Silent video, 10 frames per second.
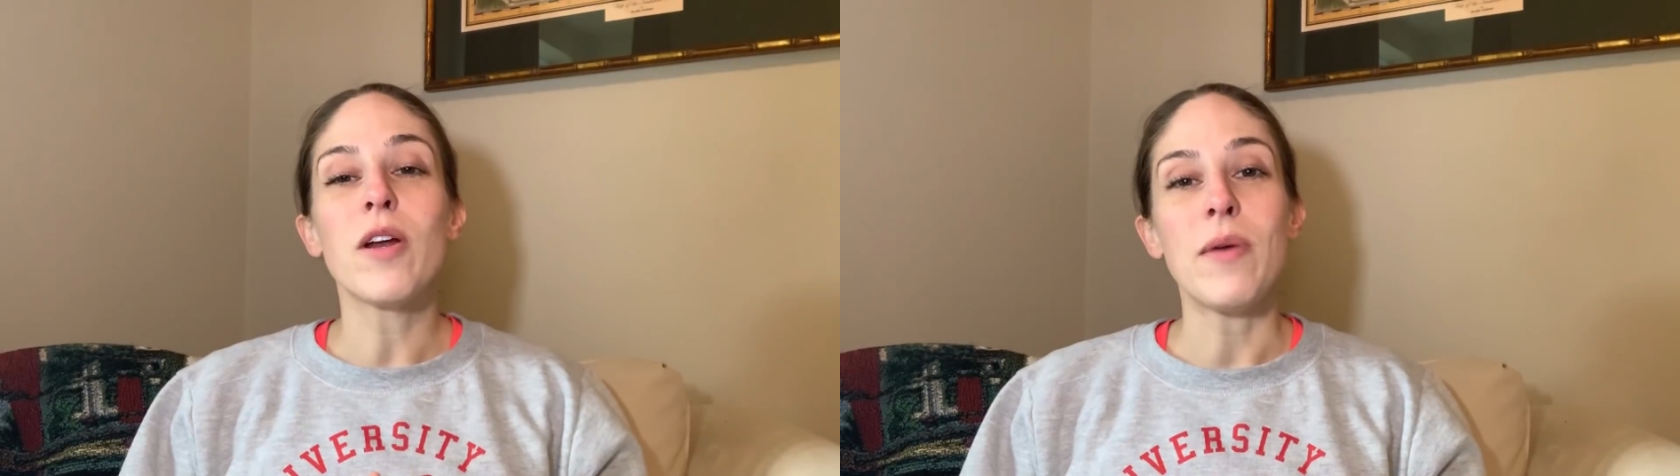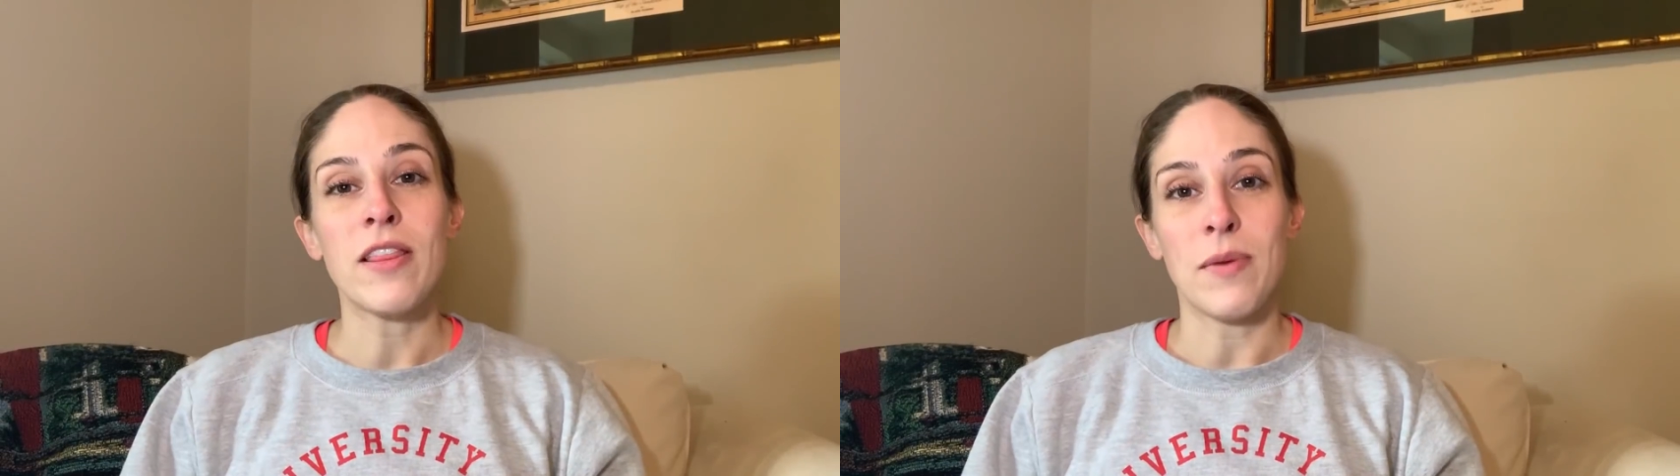want
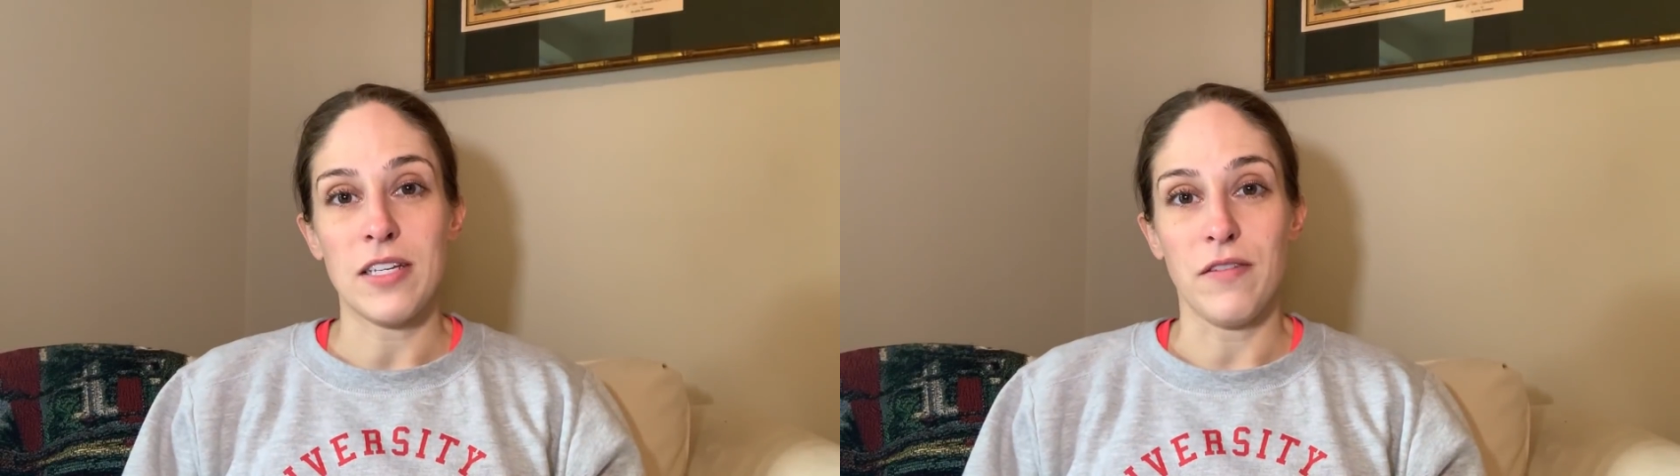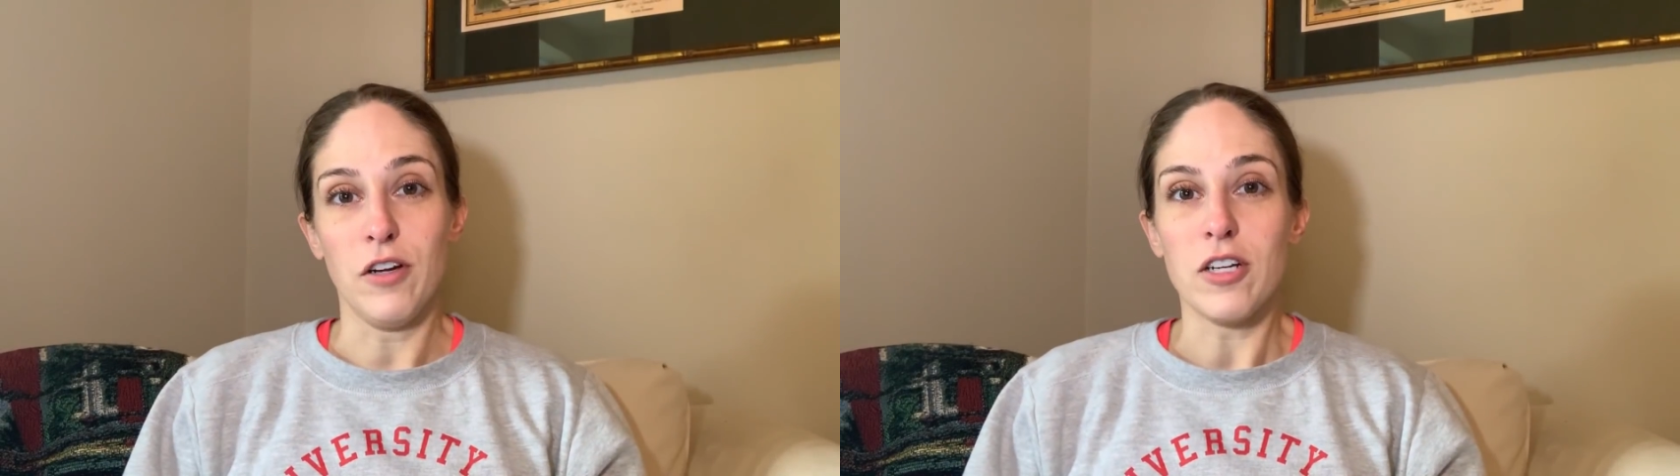to make the
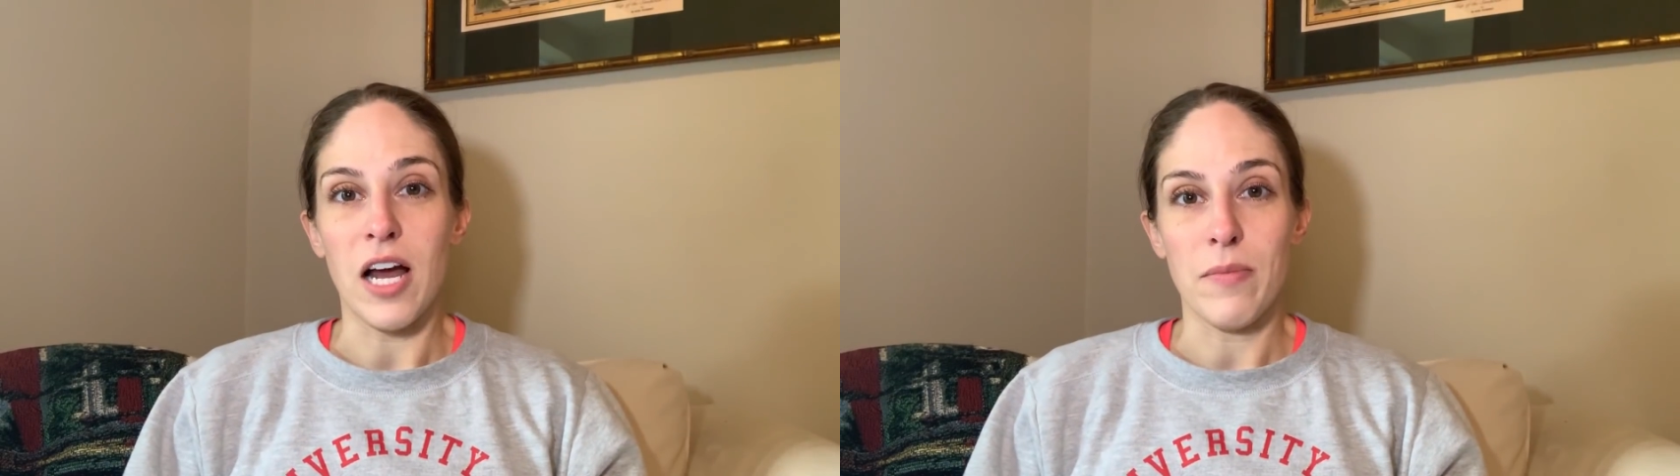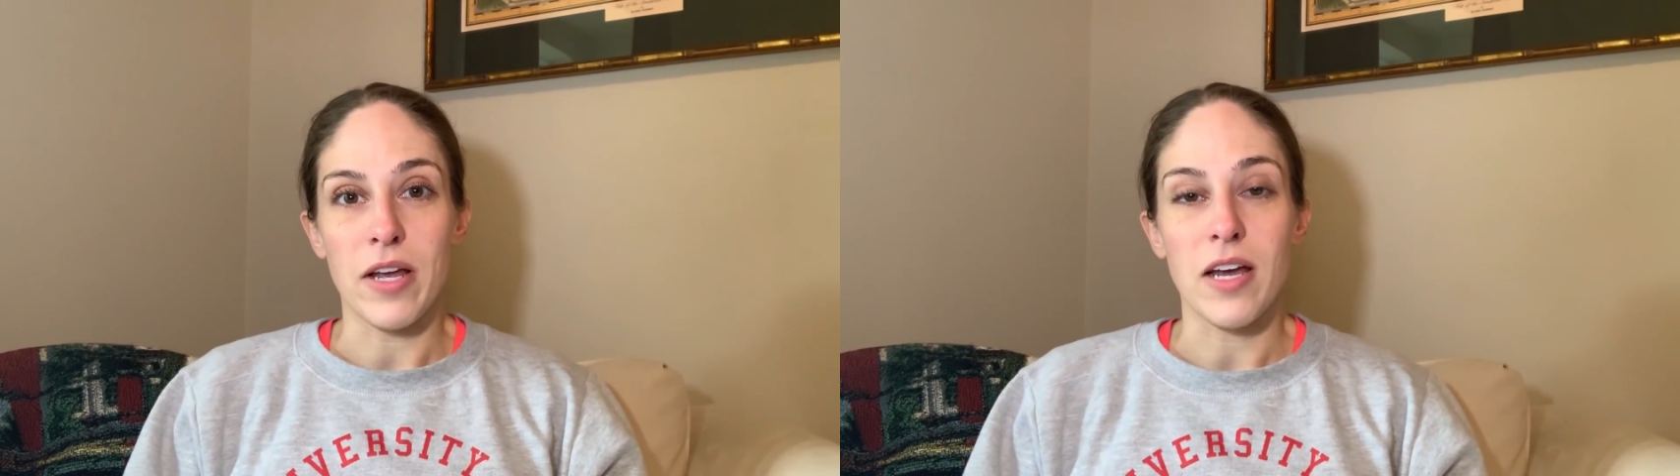best of your
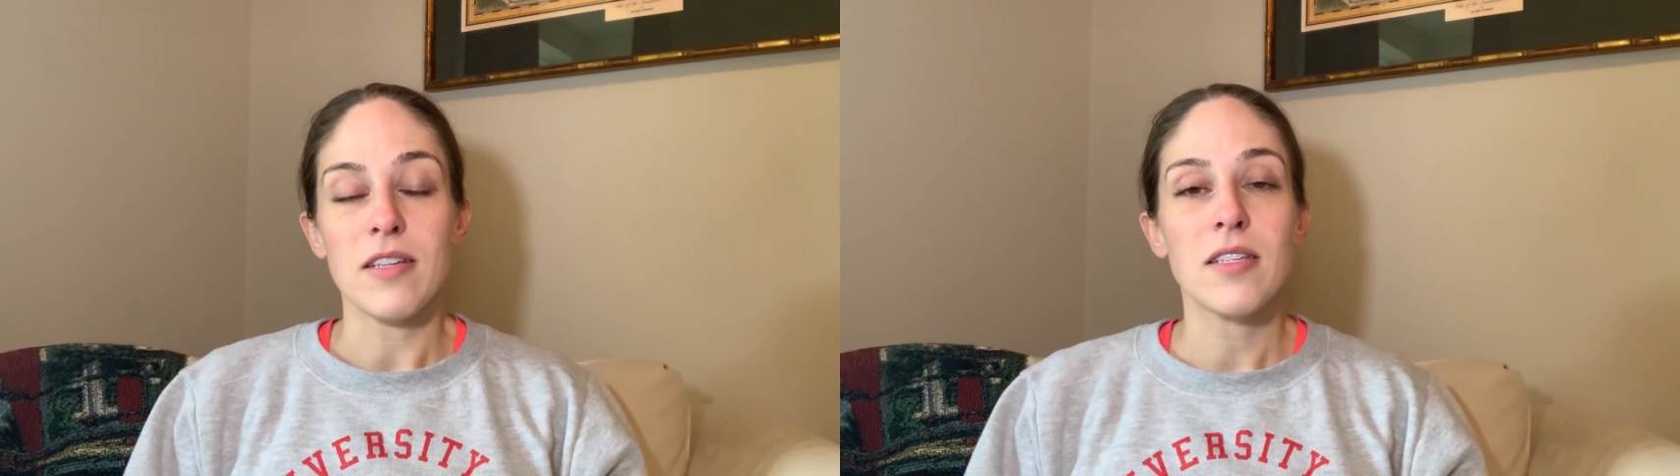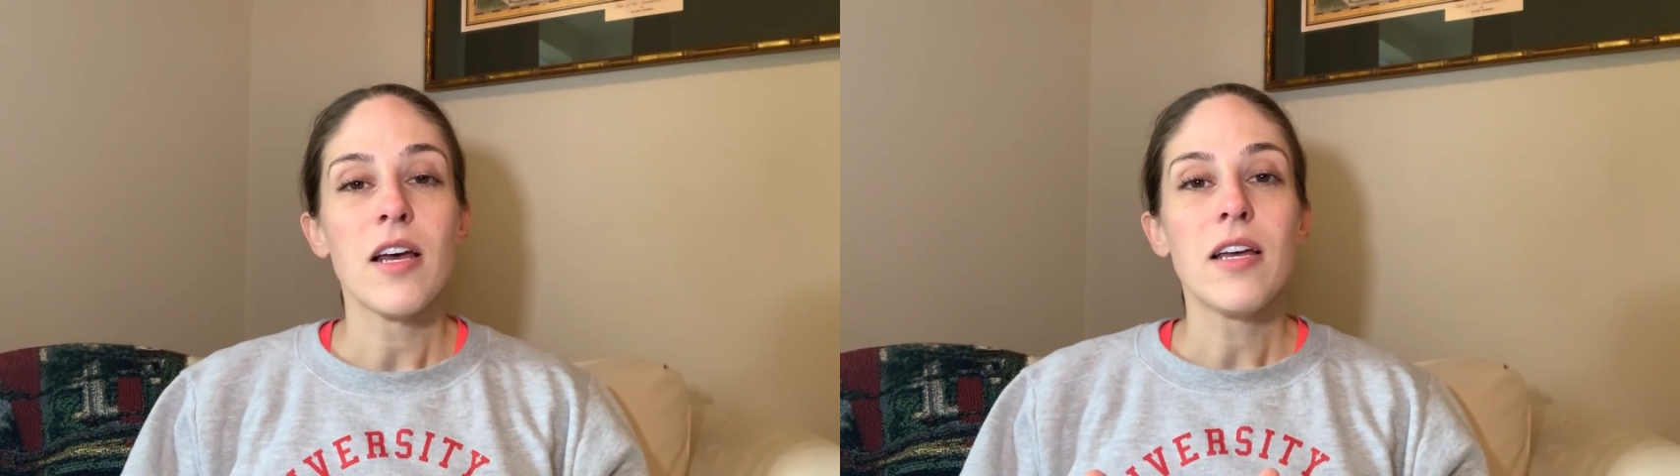time, I guess.